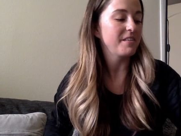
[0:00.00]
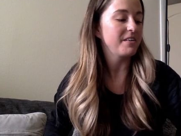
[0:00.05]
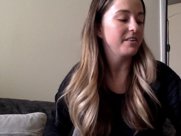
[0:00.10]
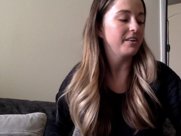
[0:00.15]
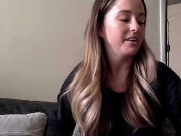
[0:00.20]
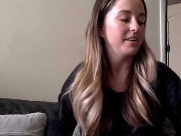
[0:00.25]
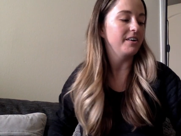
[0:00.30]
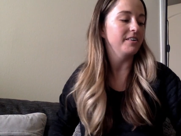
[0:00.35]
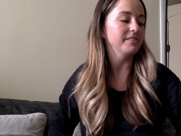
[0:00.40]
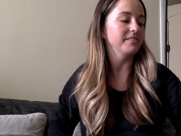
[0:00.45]

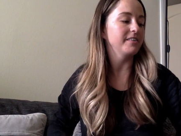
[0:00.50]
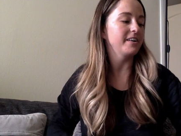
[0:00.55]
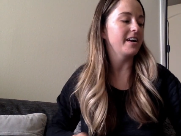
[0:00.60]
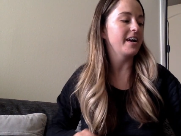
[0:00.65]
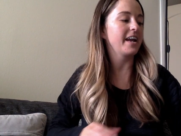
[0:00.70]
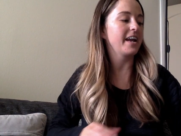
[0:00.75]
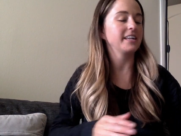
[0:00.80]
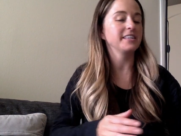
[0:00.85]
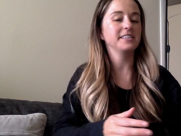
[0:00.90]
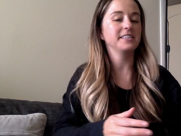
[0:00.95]
All
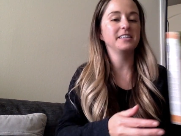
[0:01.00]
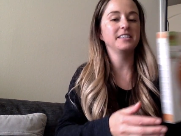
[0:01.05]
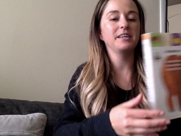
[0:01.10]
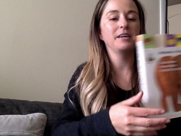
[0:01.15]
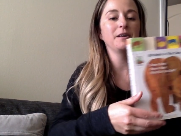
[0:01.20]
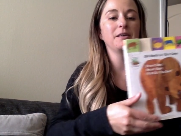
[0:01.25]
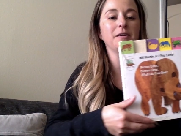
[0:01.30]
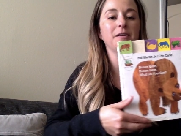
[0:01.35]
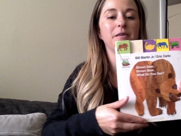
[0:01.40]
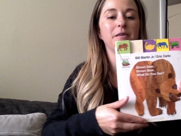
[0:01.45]
right.
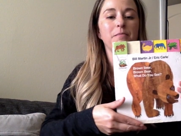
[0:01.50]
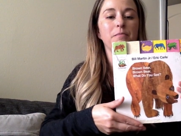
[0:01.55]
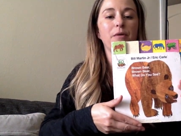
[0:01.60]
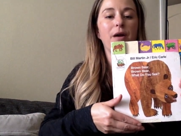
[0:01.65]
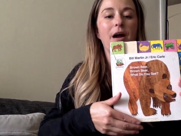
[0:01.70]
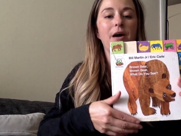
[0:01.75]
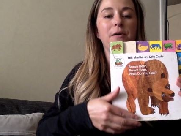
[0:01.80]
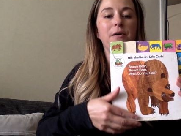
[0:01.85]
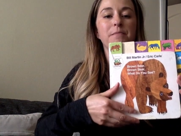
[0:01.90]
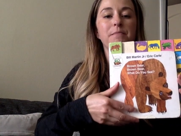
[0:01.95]

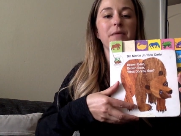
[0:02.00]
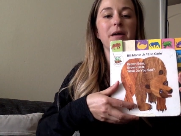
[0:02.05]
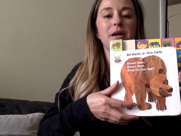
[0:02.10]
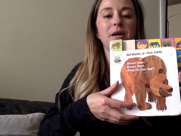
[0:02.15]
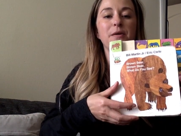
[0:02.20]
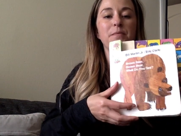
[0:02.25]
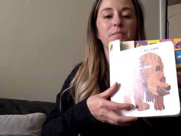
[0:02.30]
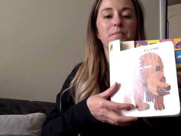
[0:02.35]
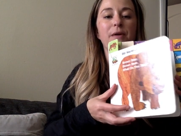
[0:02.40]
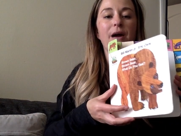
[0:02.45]
Brown
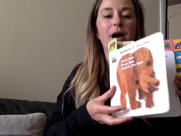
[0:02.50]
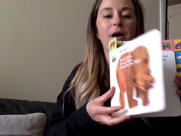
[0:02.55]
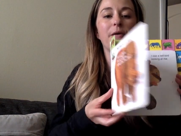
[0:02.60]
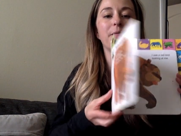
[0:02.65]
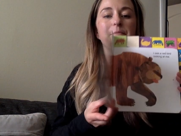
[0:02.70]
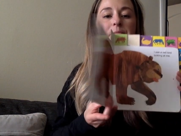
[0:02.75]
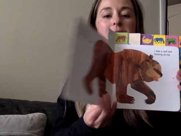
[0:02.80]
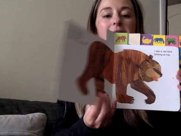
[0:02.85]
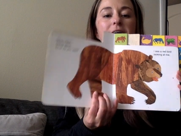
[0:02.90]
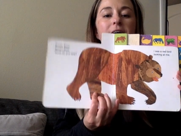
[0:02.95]
Bear, Brown
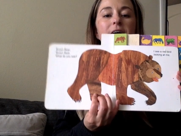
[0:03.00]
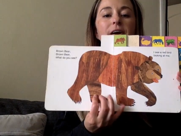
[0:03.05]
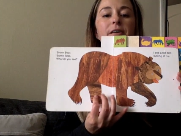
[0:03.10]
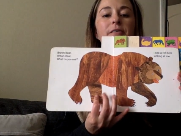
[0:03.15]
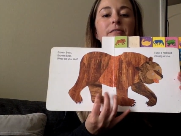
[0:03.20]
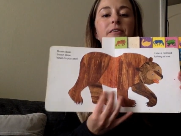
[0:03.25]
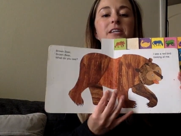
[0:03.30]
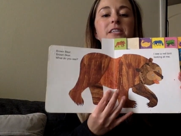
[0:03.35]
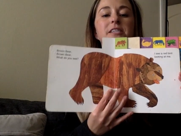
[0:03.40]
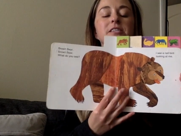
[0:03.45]

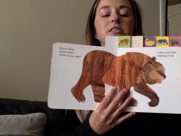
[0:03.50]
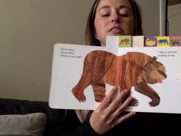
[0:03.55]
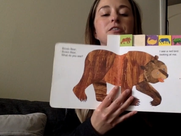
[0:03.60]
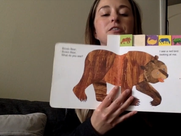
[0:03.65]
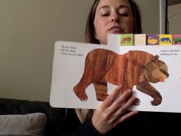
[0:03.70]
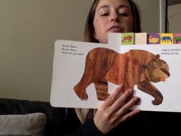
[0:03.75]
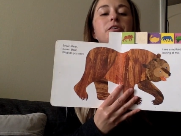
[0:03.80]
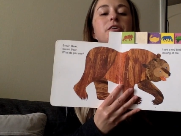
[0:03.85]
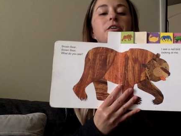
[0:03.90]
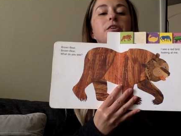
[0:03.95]
Bear, what do
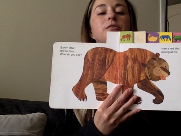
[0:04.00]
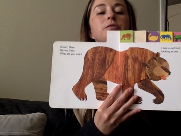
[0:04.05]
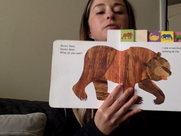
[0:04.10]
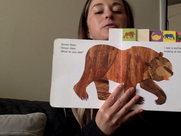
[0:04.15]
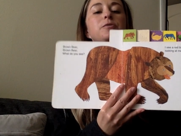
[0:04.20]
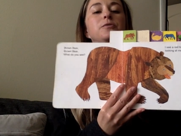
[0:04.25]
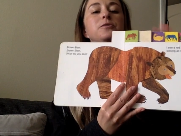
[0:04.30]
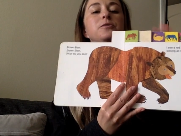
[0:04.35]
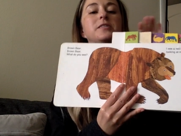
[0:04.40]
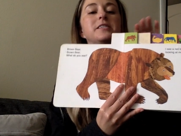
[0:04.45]

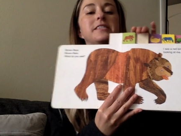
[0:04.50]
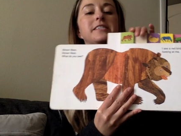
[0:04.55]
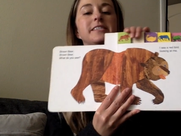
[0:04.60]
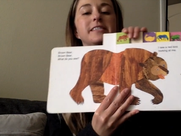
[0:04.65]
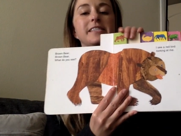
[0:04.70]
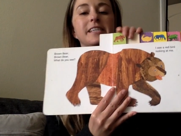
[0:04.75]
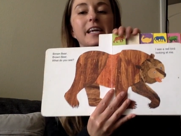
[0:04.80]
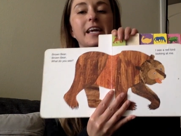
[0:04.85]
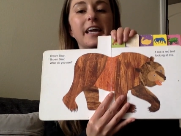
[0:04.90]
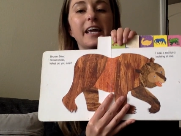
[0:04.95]
you
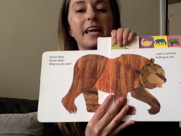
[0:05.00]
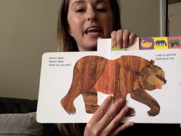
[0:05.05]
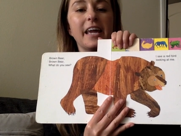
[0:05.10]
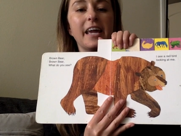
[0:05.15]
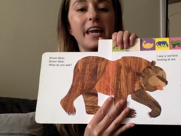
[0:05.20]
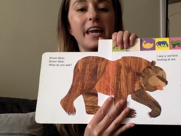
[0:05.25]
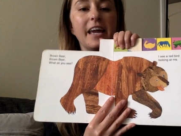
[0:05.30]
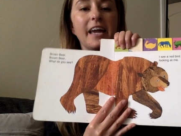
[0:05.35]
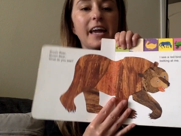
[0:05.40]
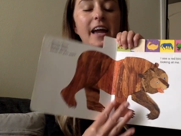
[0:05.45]

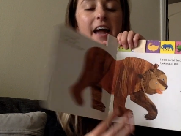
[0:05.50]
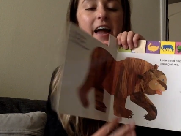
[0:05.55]
see?